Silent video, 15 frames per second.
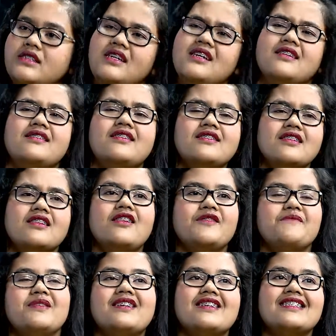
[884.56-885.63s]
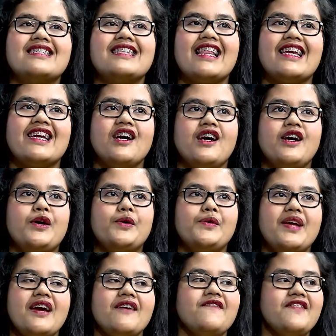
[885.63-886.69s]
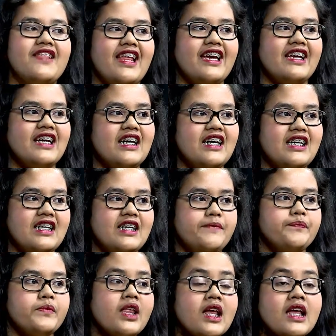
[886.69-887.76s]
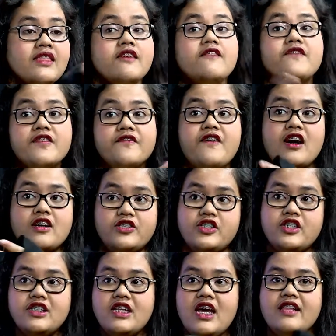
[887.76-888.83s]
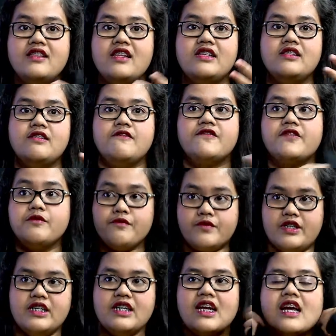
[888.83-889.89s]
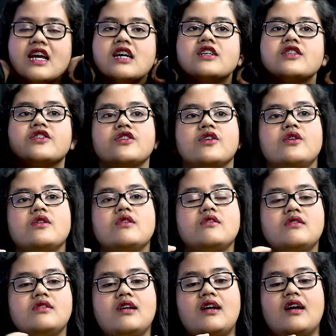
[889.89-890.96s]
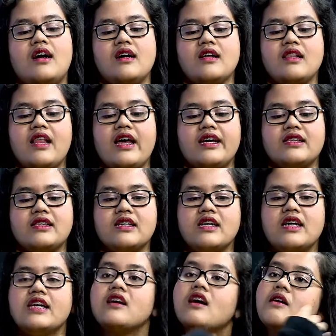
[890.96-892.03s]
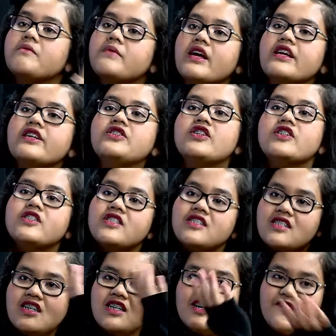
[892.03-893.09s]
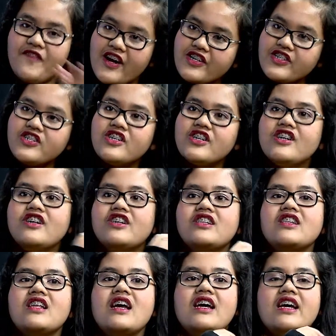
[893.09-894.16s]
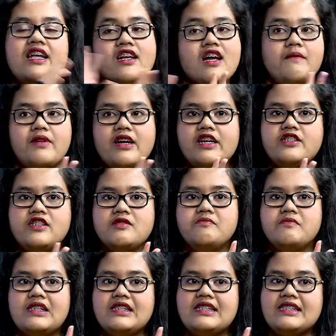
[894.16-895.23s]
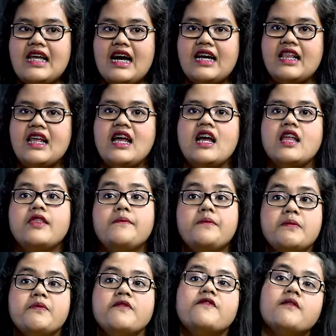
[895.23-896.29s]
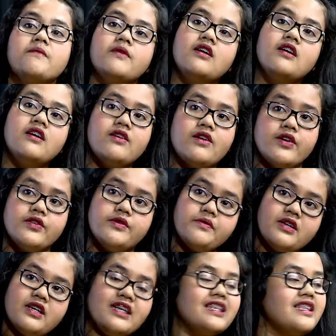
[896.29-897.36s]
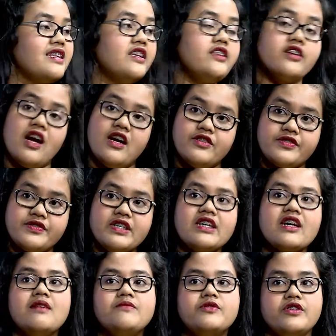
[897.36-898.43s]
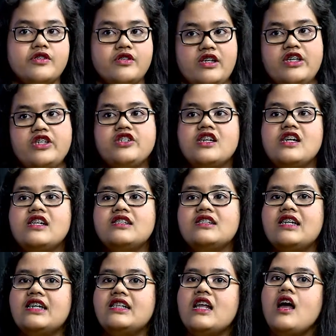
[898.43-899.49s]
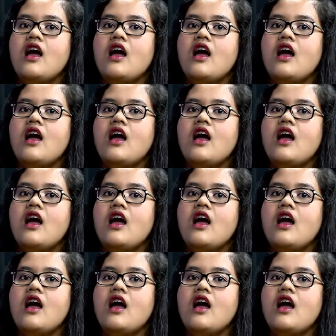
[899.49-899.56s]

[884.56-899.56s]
Yeah, there's a lot, because like we have like different function and then different work. So there are like the incoming exchange function. Incoming exchange means that the people from around another country come to Indonesia, and then